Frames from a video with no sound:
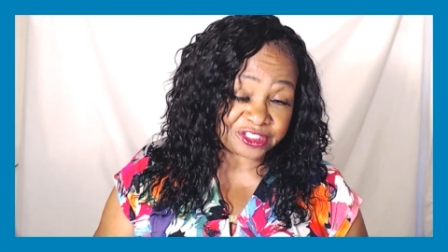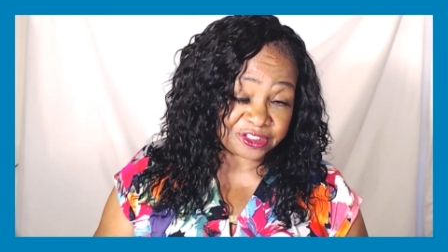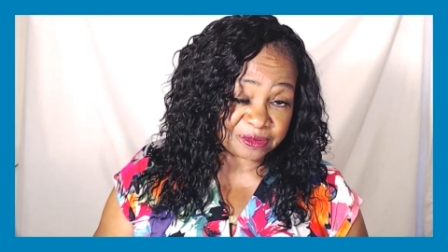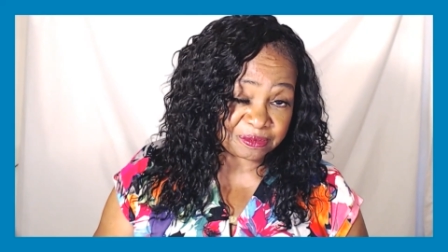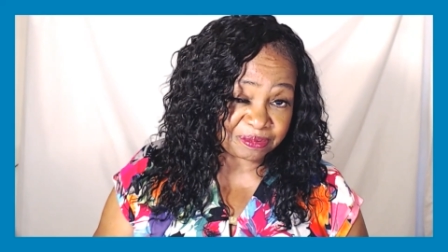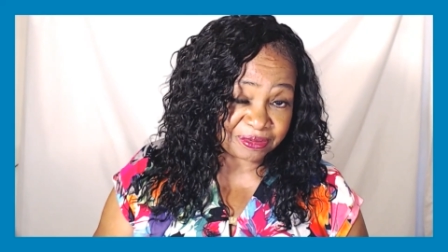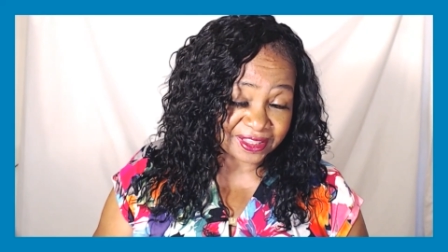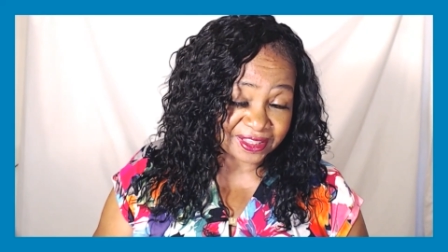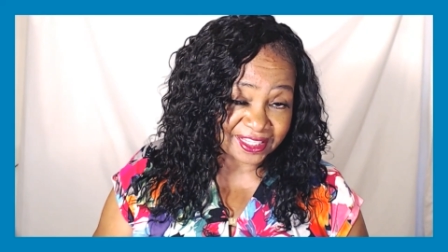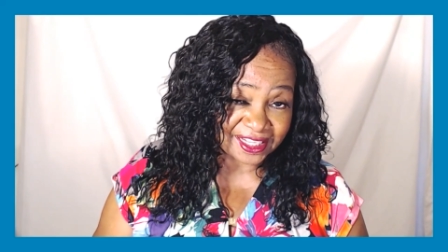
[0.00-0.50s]
you
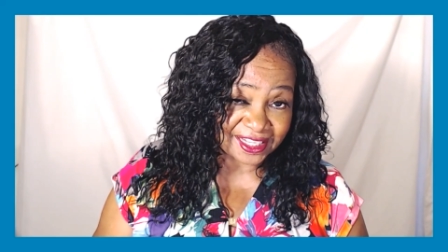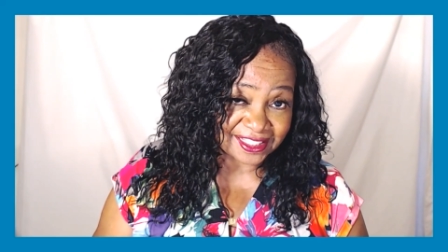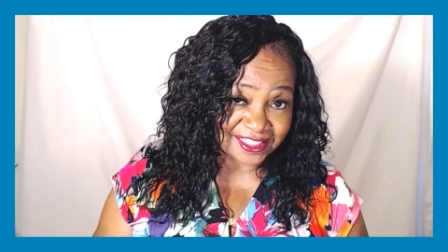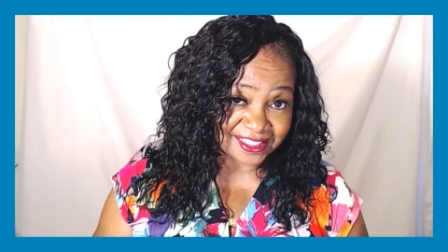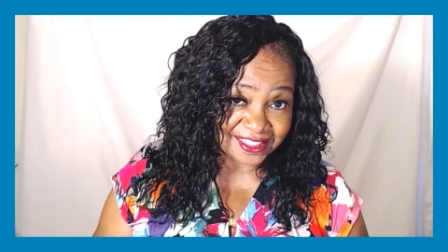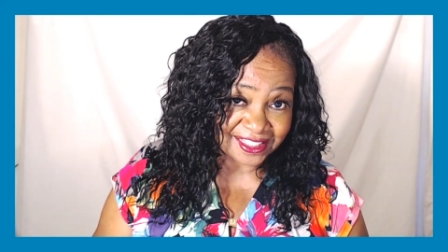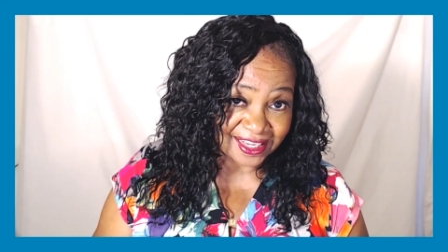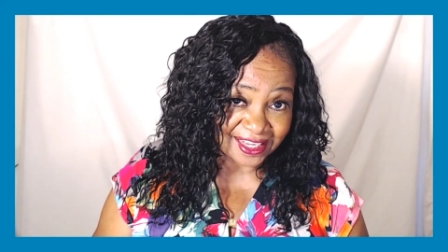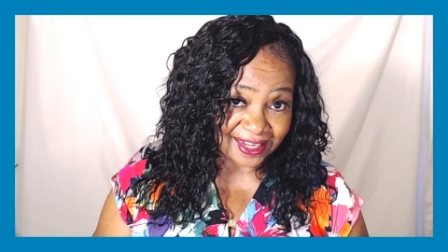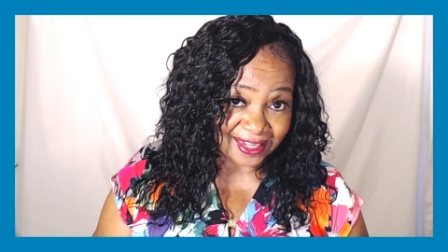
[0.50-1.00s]
put that
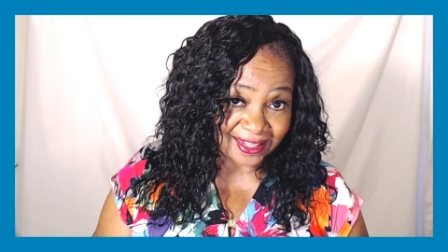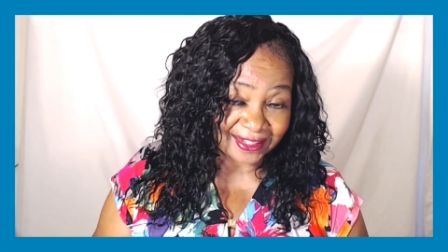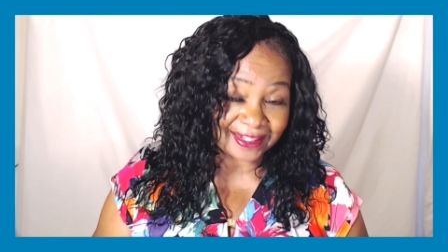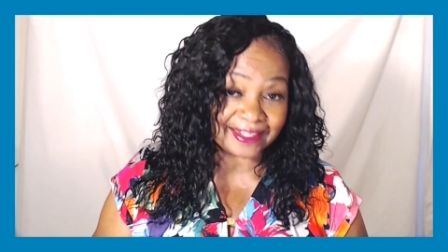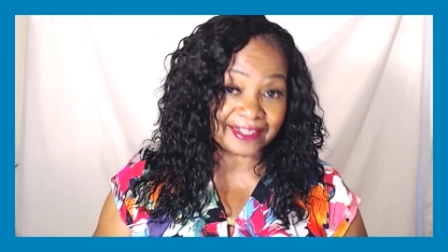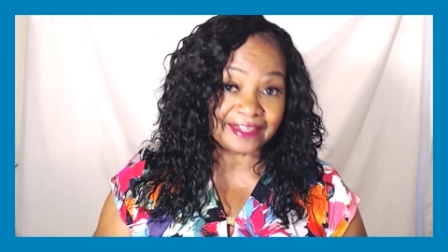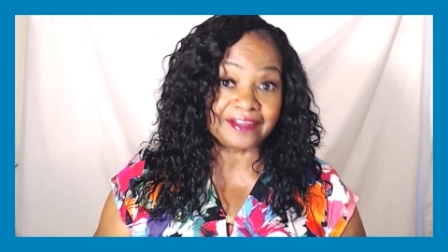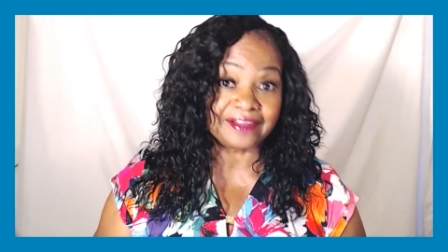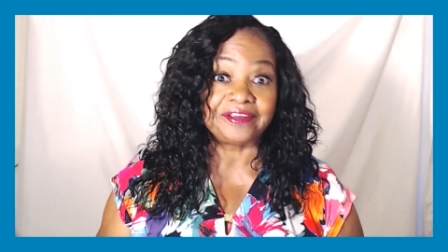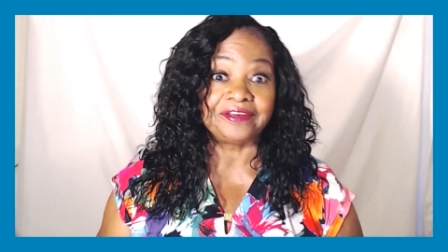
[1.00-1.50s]
style
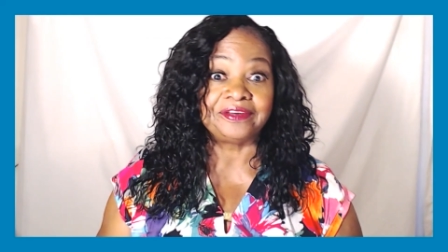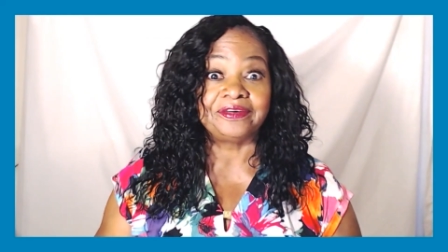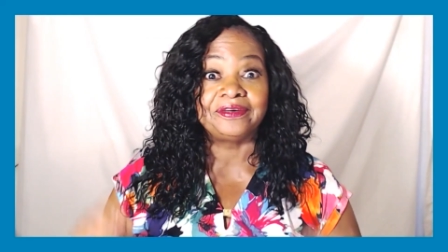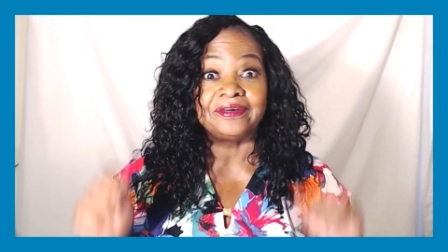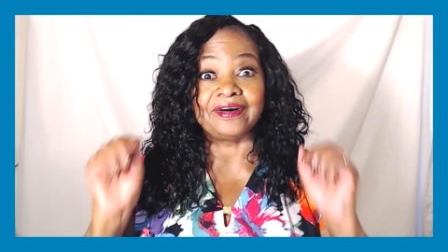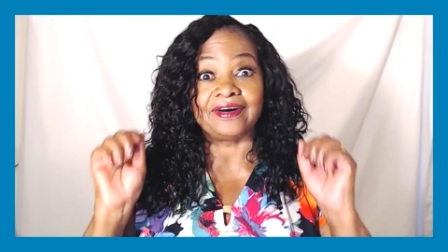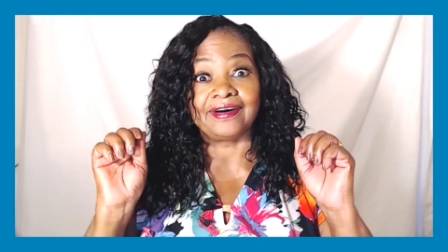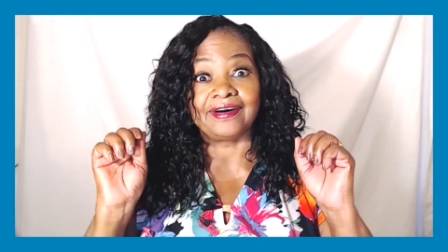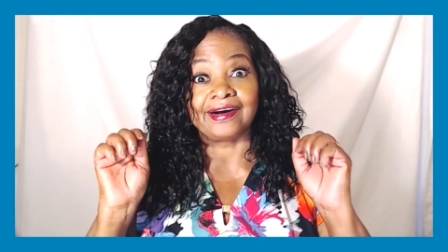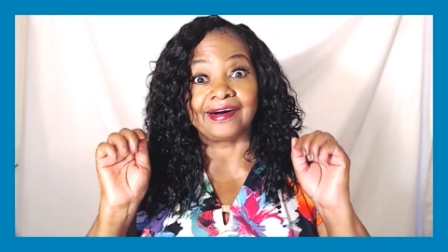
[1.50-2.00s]
in,
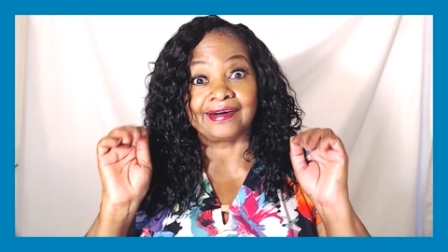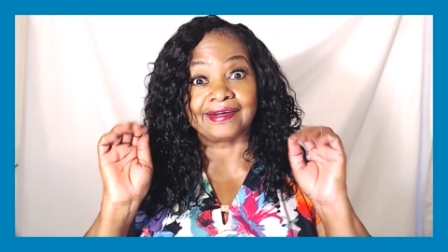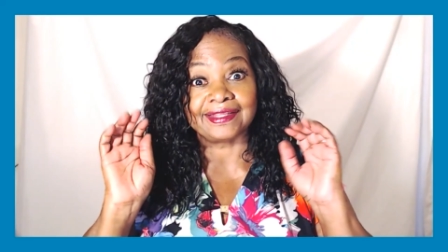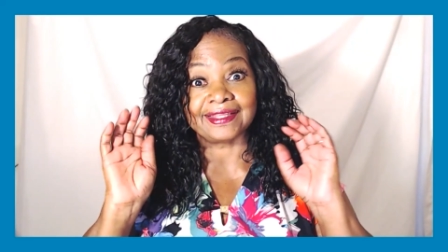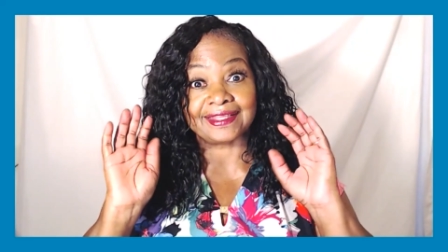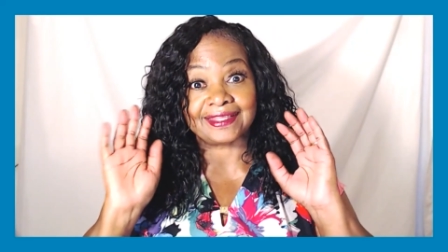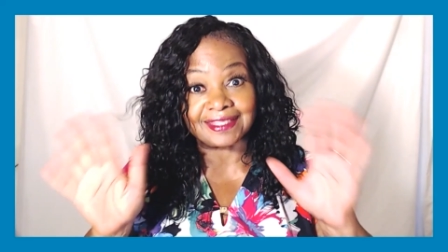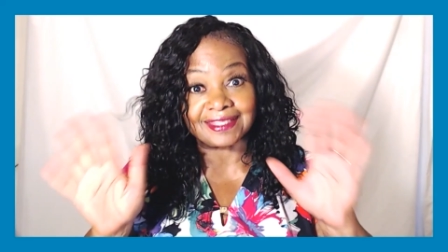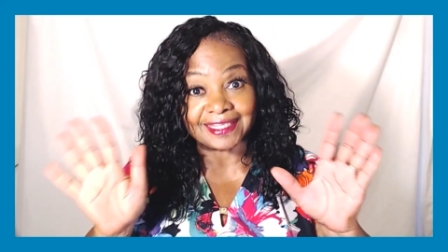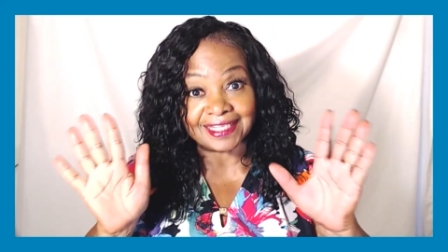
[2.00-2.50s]
you are
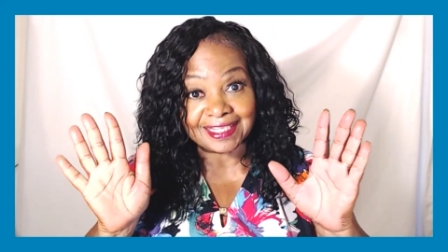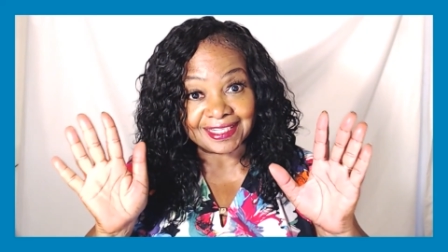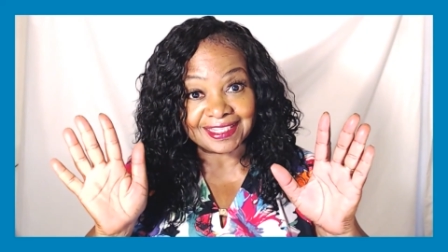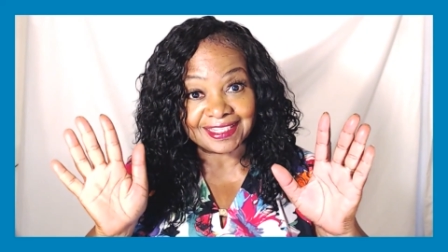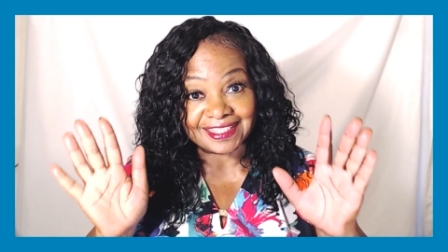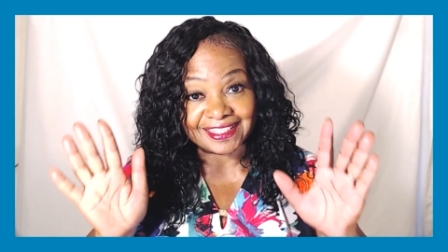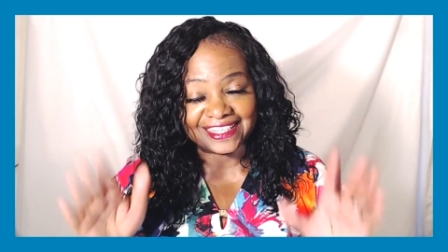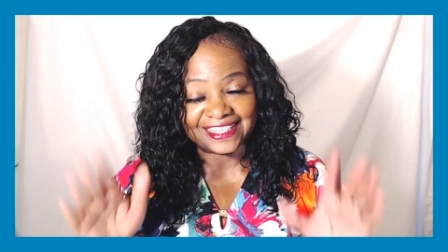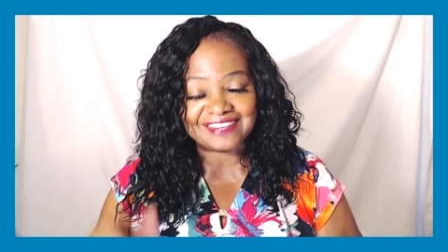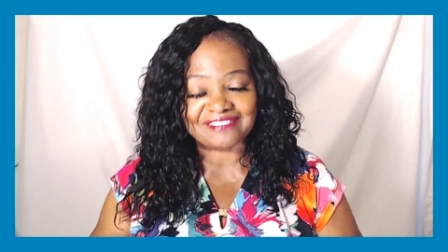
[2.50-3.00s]

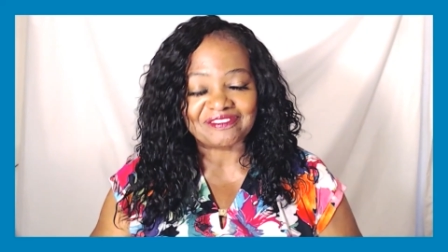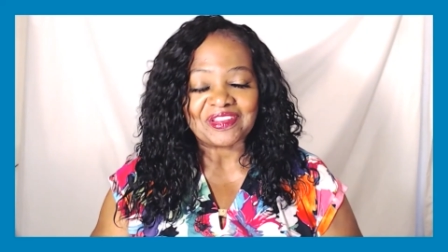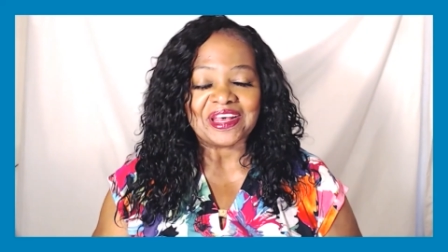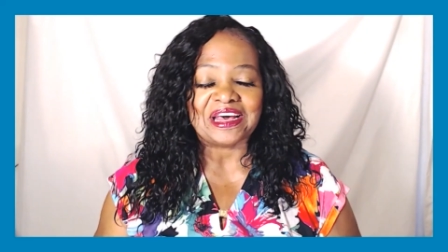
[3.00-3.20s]
done.